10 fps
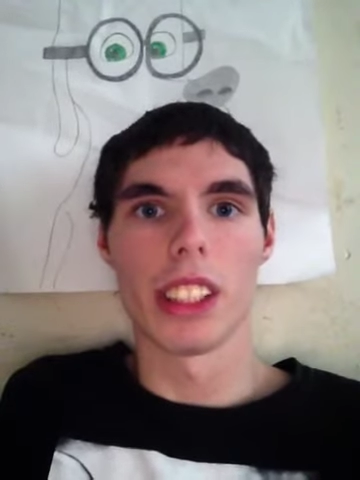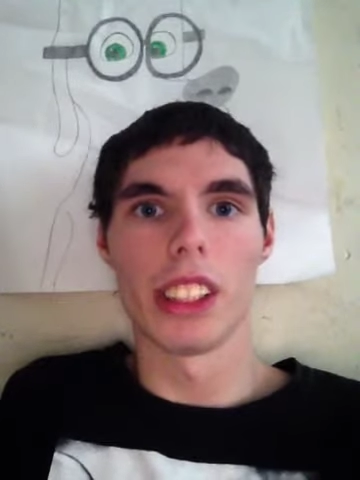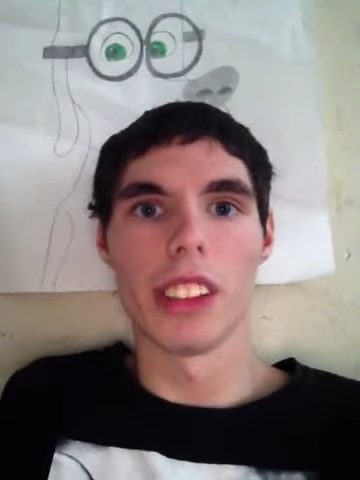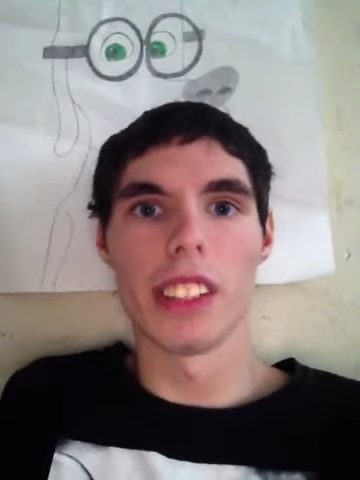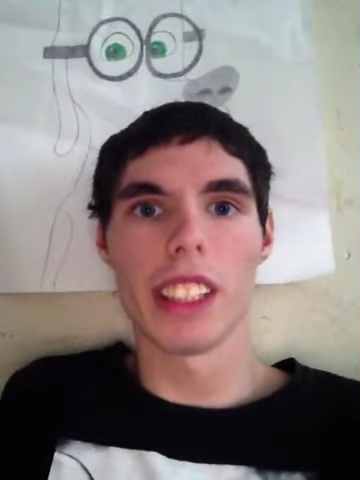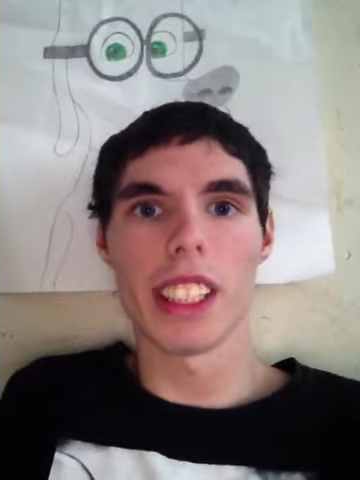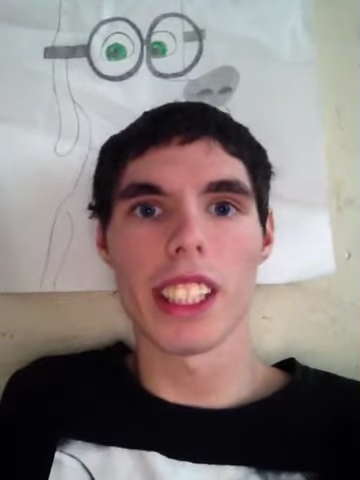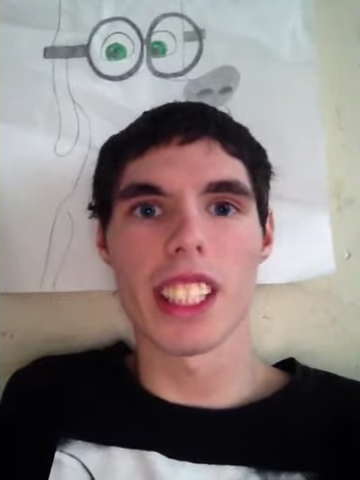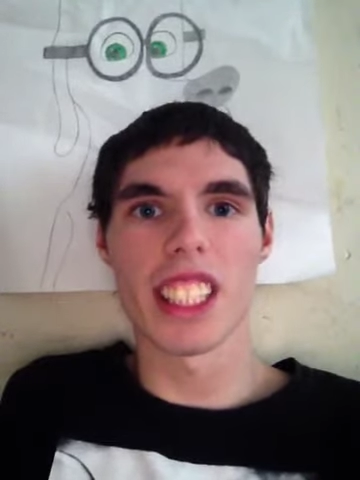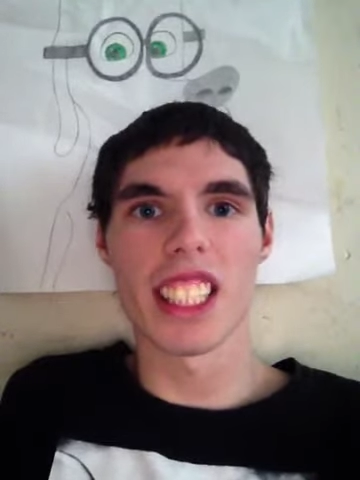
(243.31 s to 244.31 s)
do you think that
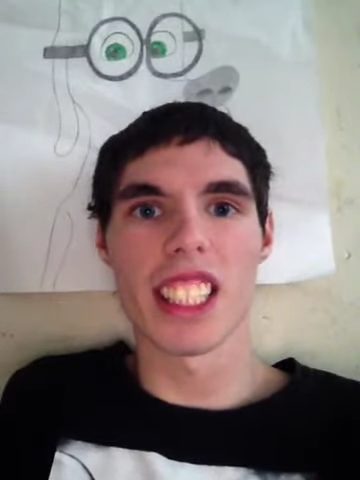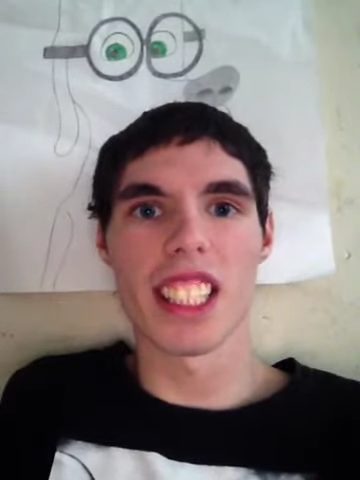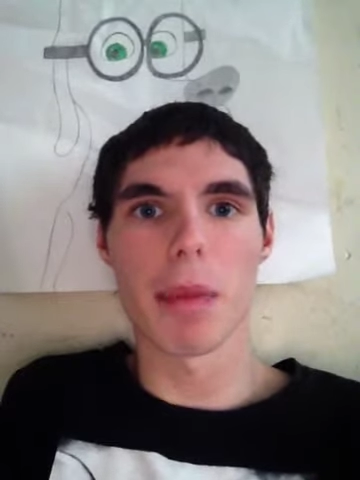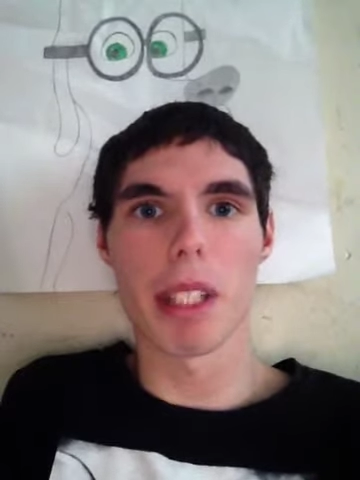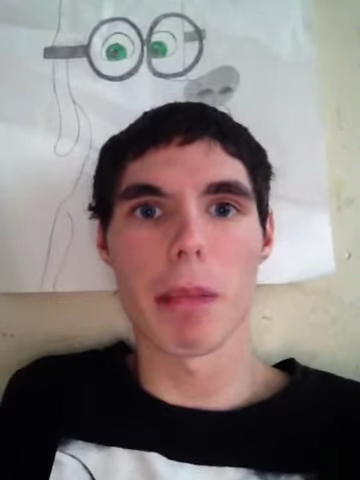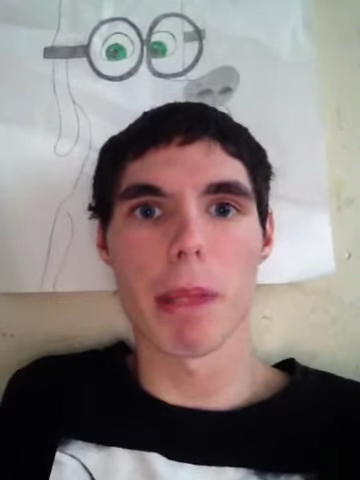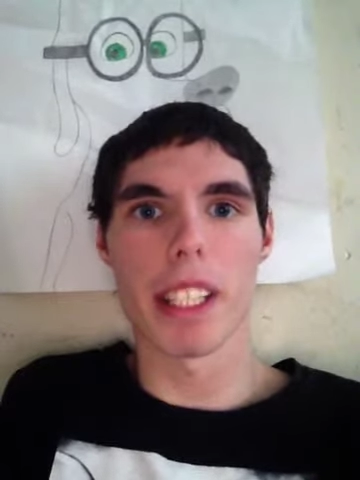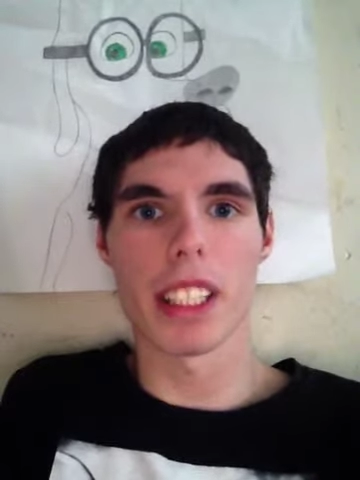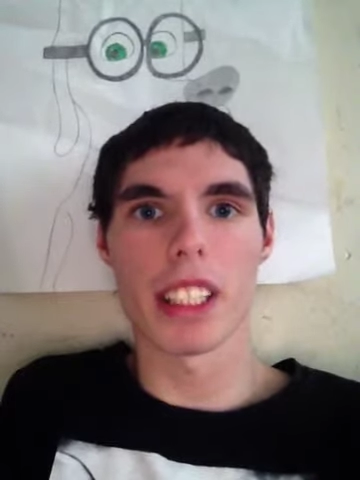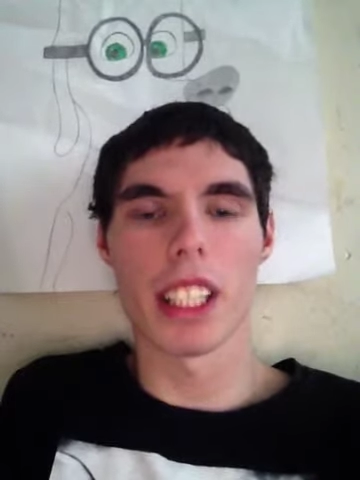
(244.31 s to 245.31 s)
this is this is going to be the
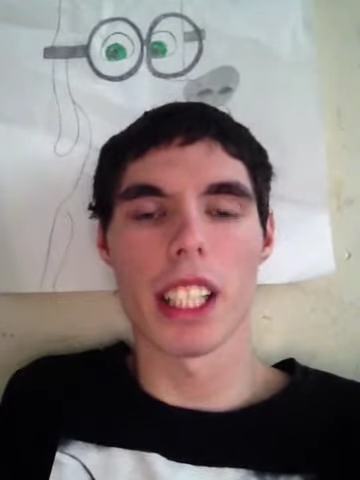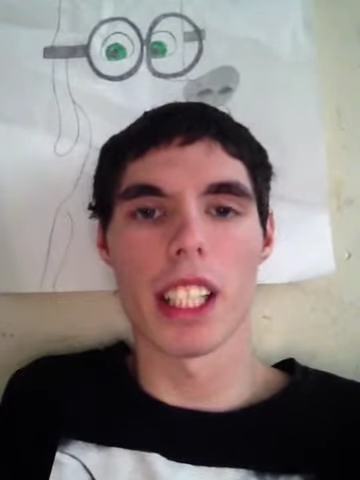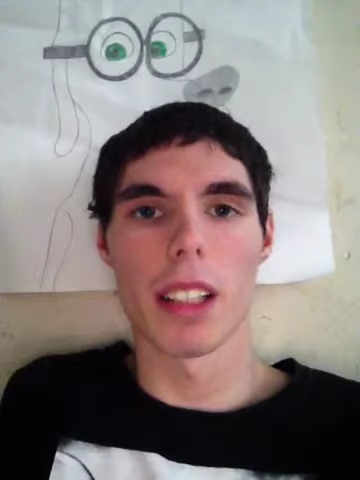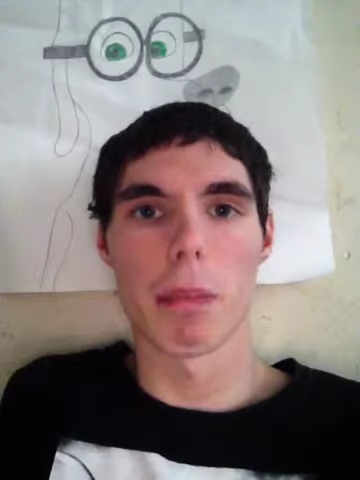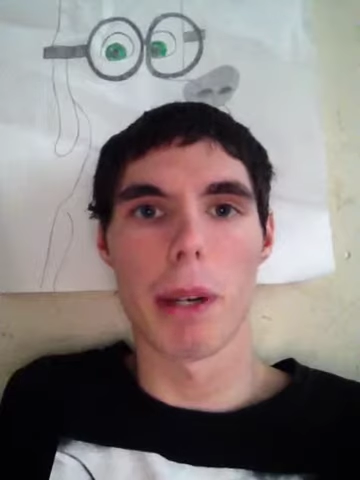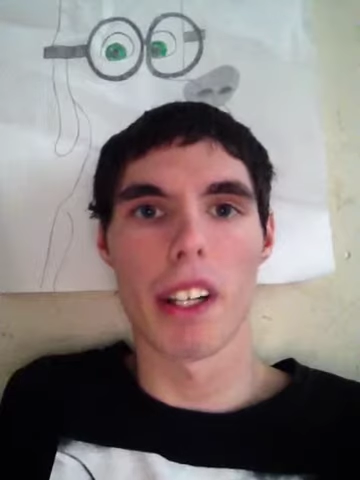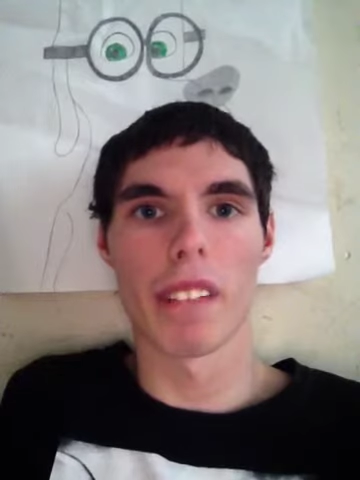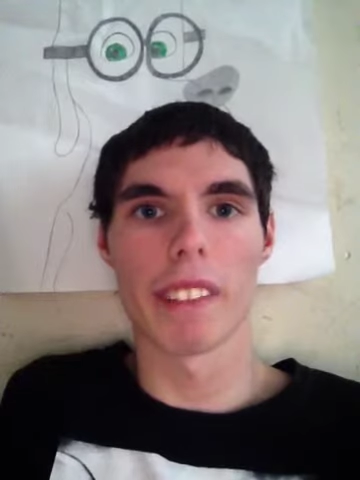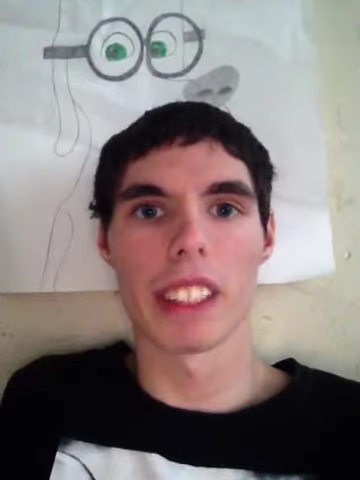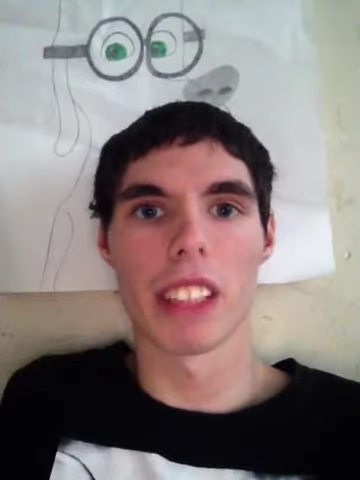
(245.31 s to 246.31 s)
best um
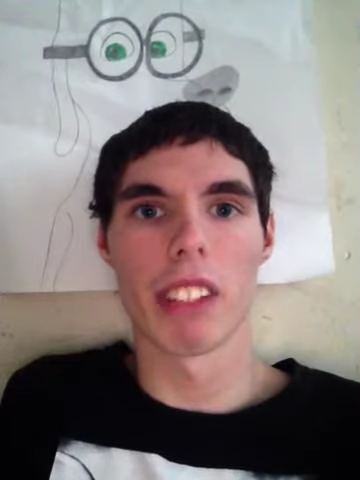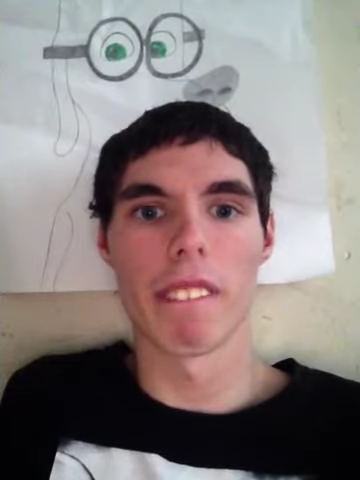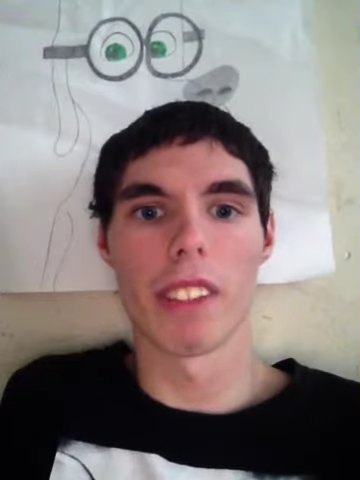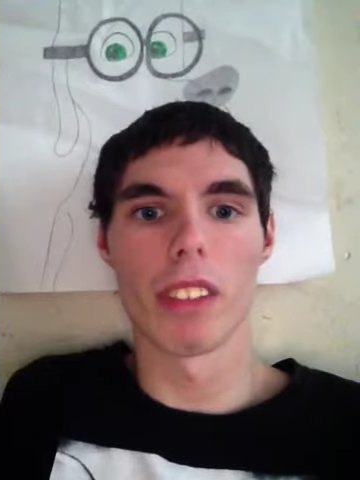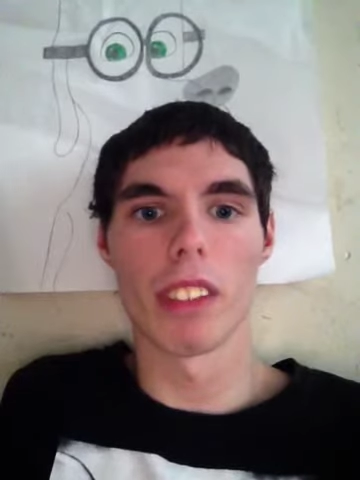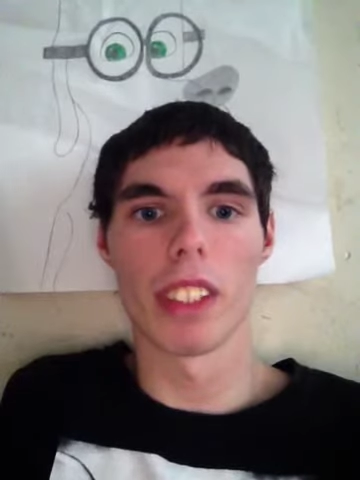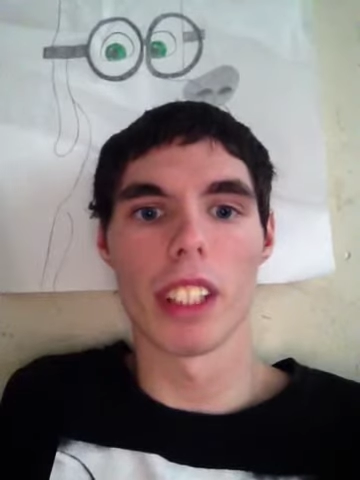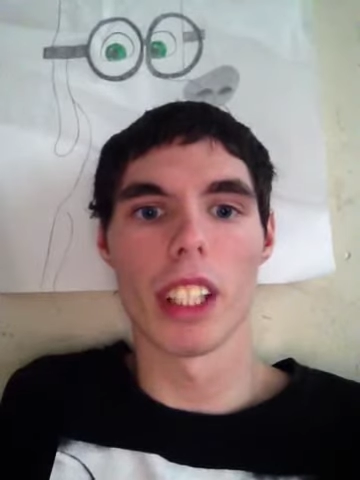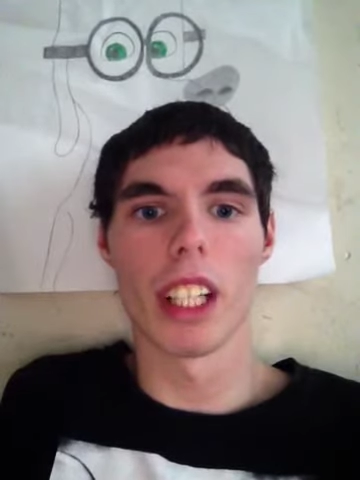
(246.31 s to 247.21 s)
Paranormal Activity movie